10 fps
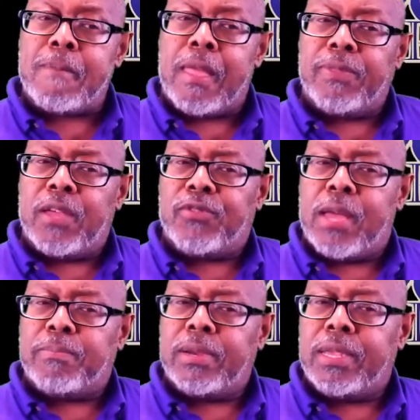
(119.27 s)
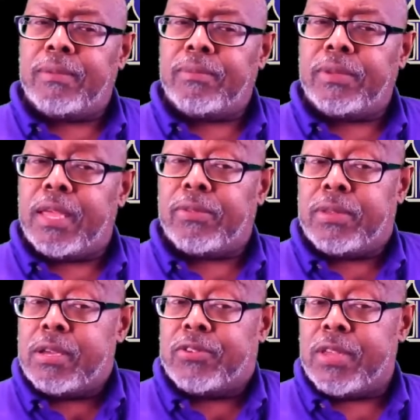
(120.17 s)
That
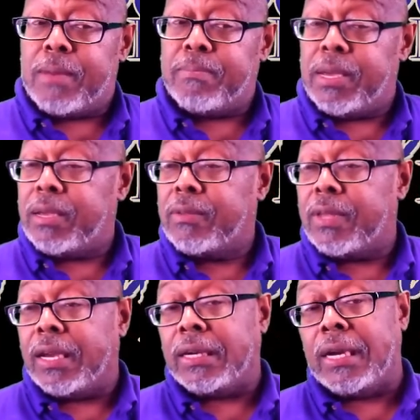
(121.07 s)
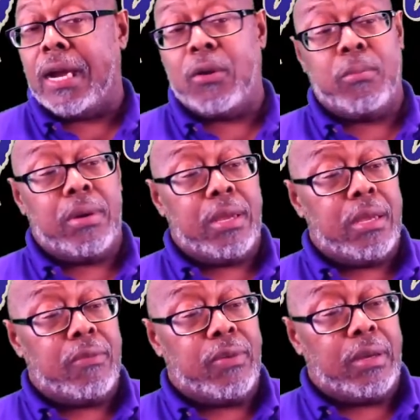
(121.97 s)
does not mean that I don't
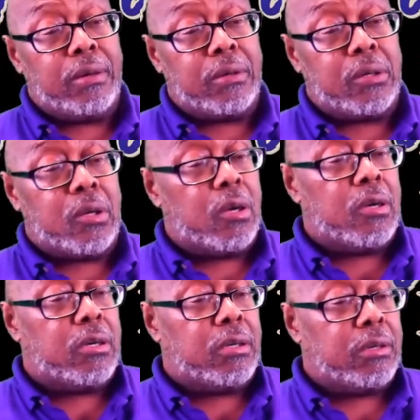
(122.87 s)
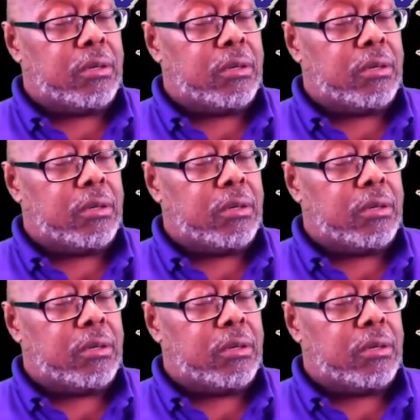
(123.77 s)
believe in God.